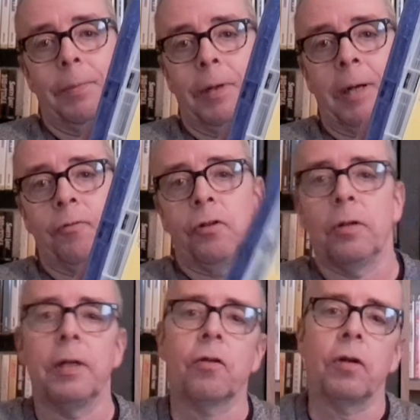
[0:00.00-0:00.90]

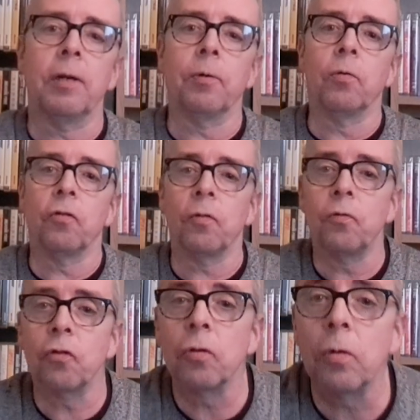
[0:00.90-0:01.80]
Absolutely incredible, as I'm
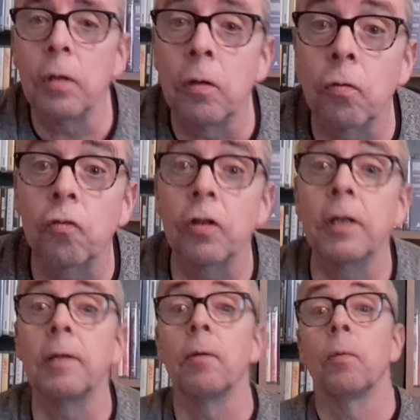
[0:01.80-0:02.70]
sure you'll
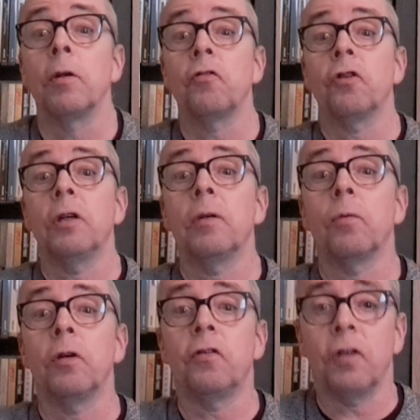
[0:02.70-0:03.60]
see when I show you
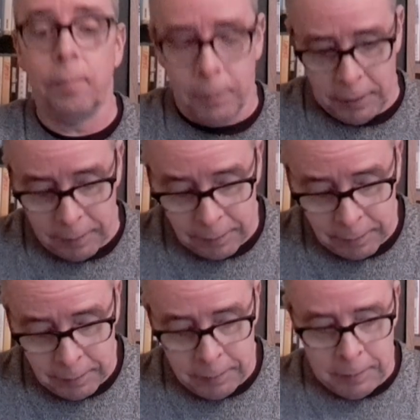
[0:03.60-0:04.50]
what he sent me.
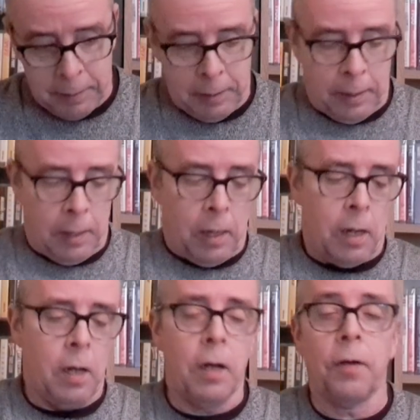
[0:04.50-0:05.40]

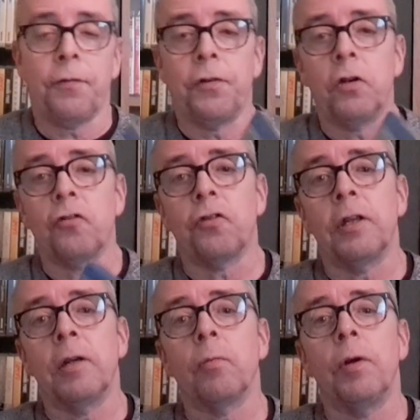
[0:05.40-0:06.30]

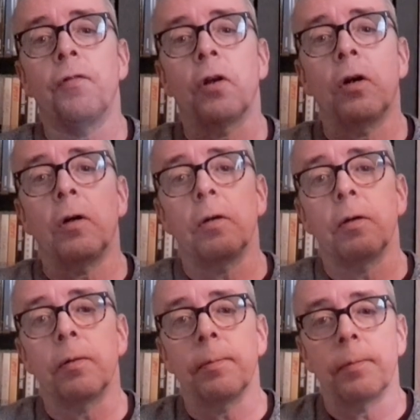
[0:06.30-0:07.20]
Firstly, we've got
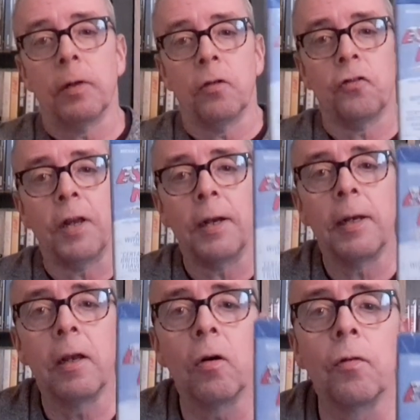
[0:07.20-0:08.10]
a Stanley
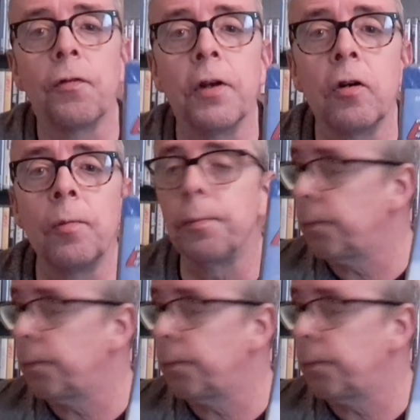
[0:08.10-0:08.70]
Long film,